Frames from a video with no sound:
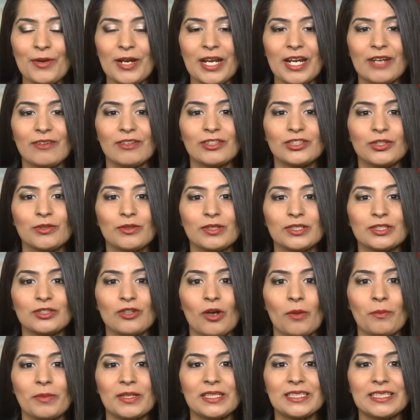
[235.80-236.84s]
here at
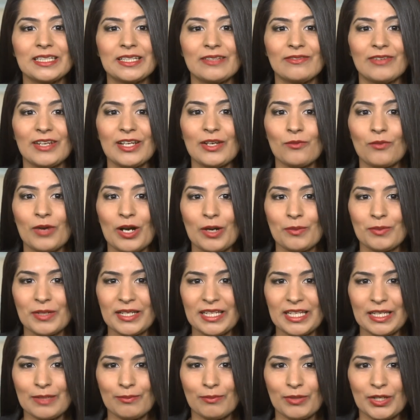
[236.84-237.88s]
Dukascopy TV. We'll
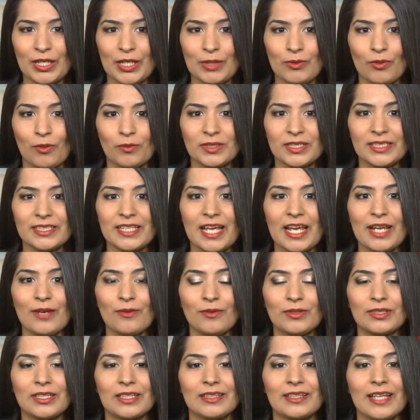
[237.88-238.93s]
be keeping you up to
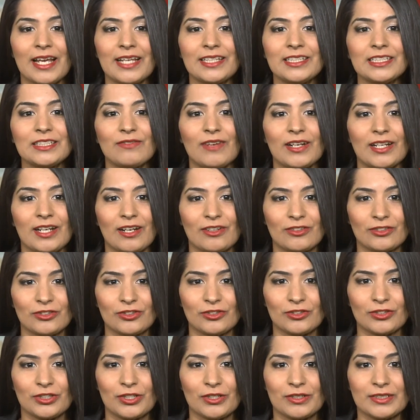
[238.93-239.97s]
date with the latest
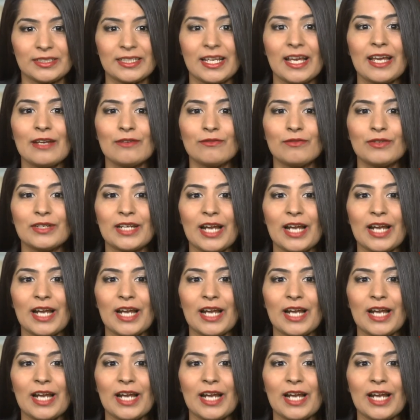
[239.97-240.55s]
financial news. For